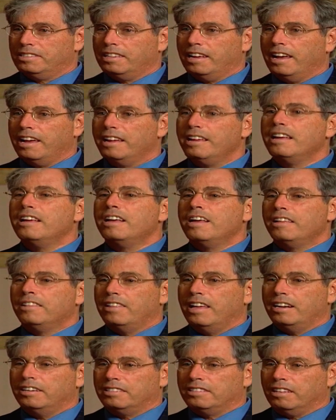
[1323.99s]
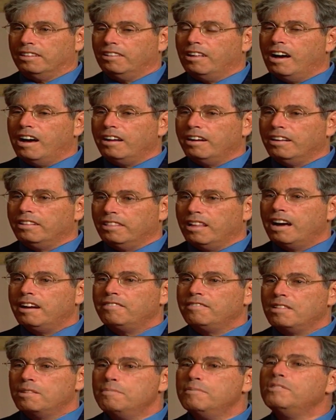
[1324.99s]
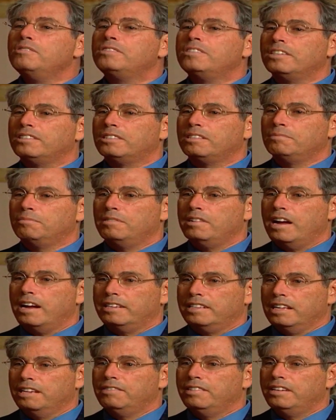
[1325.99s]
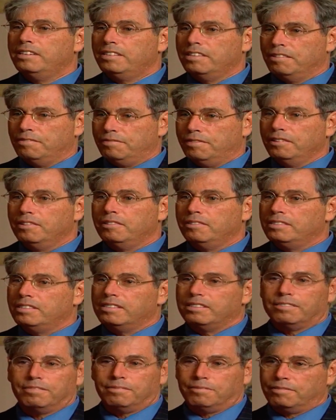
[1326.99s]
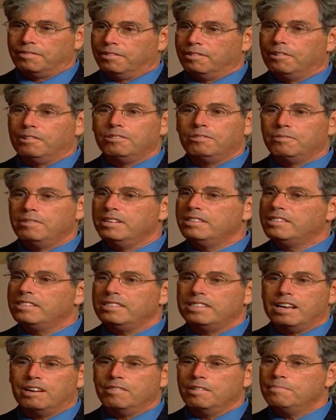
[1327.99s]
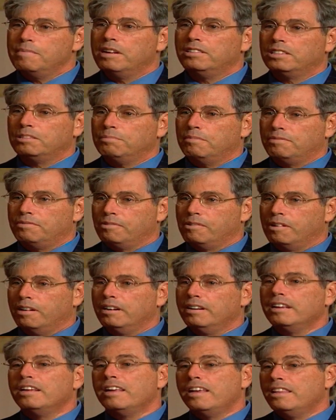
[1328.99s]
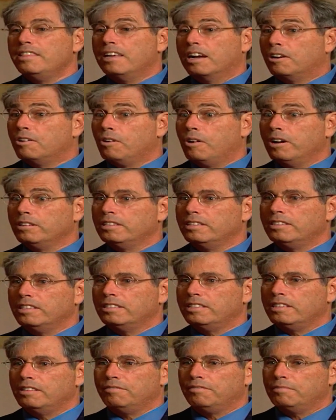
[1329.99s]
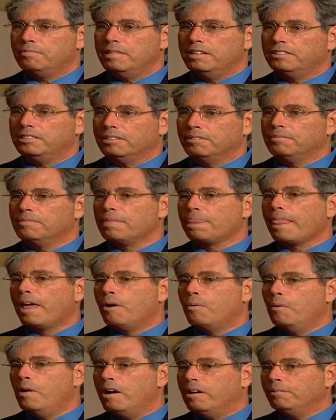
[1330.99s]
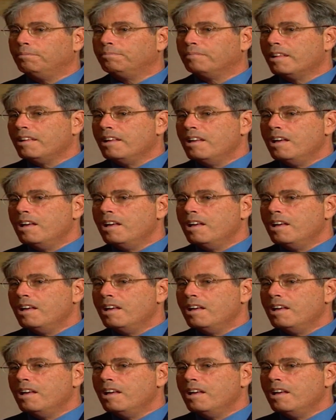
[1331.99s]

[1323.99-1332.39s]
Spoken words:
to say that it's a lot of the immune system reactivity to the foods, for all the reasons that we mentioned before, that causes this inflammation. Well,